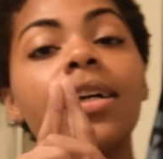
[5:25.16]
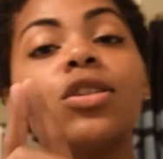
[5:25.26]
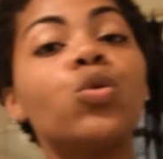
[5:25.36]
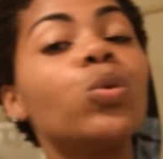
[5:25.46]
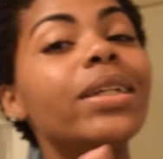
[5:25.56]

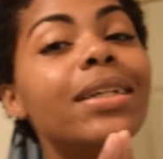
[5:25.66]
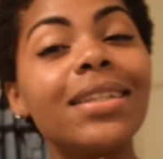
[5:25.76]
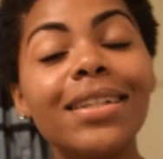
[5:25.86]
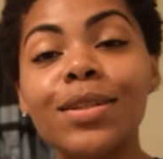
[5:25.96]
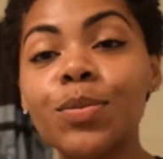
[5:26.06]

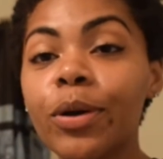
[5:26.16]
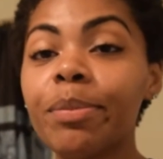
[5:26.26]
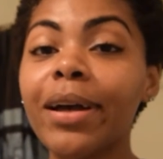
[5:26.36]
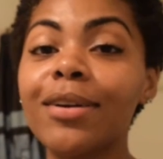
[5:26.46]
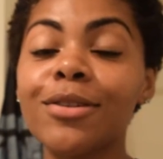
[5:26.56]
26 more
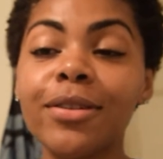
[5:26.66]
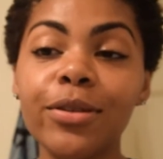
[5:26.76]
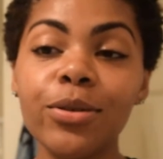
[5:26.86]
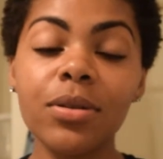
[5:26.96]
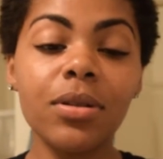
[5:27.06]
pounds to
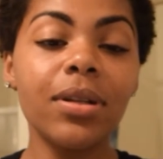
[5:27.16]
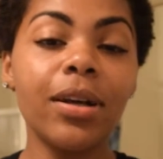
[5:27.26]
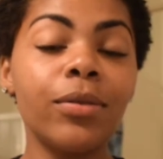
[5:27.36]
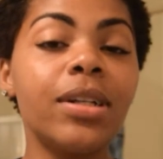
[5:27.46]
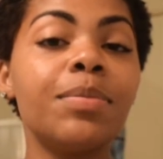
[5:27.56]
lose till
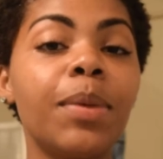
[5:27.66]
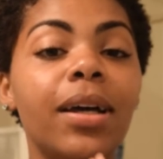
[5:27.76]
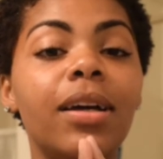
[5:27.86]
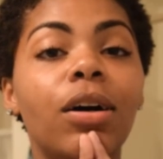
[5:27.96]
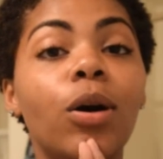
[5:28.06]
I reach
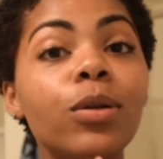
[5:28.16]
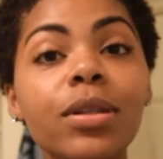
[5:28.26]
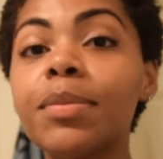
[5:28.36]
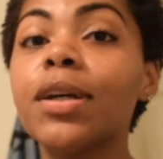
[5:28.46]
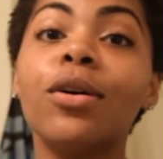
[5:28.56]
my
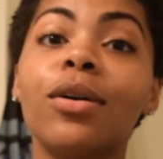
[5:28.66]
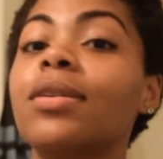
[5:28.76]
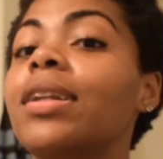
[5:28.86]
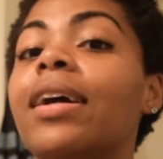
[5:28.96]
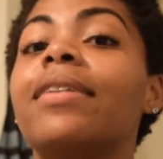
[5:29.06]
ultimate goal
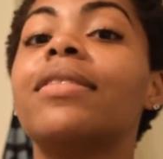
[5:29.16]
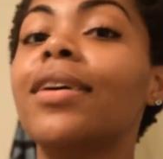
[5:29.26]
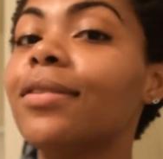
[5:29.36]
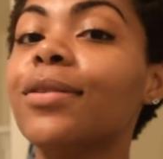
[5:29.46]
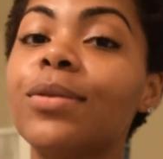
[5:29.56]
that I've
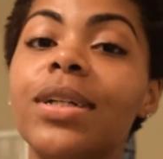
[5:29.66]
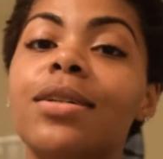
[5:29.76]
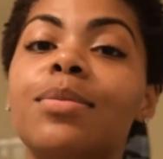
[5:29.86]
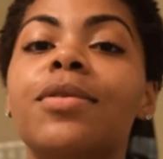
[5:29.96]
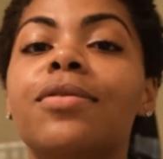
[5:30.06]
never
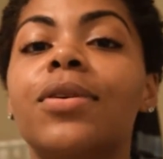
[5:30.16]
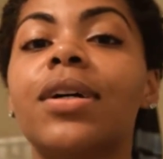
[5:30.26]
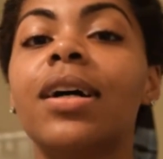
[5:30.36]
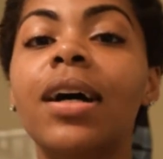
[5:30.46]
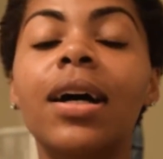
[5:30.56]
reached
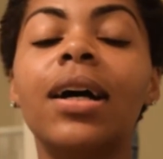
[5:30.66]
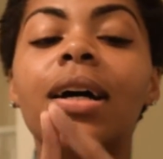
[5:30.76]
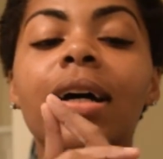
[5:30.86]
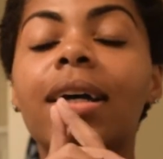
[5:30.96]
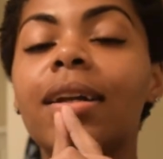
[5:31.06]
before.
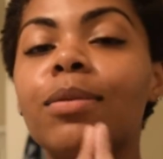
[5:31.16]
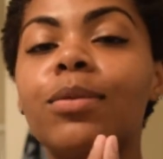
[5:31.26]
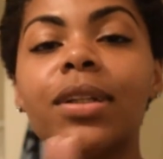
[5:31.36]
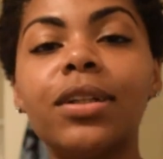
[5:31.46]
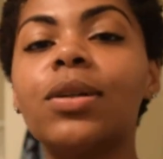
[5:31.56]
And I'm
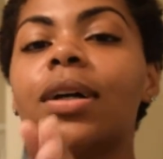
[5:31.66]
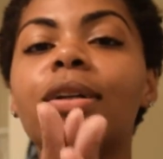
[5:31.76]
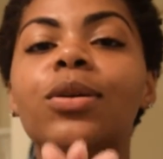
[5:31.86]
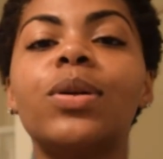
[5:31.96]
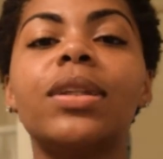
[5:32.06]
really trying
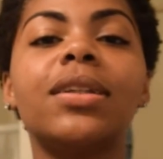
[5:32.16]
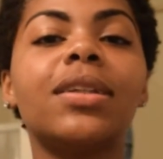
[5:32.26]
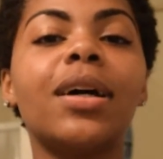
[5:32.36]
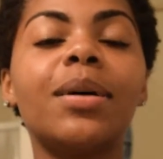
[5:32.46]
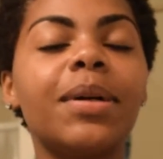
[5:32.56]
to do it this
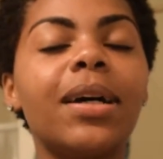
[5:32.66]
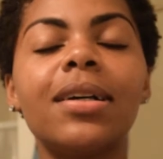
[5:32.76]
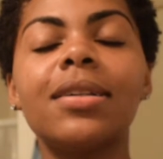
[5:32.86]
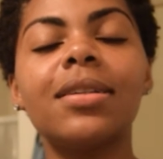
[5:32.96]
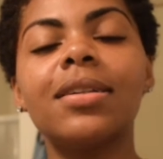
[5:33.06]
time,
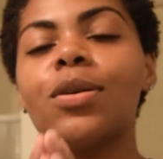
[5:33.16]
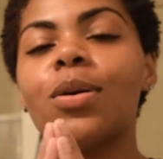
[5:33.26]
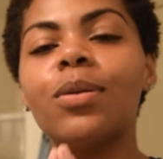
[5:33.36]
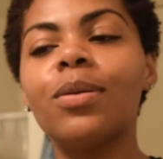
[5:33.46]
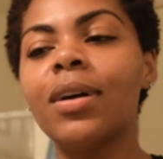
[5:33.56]
guys. So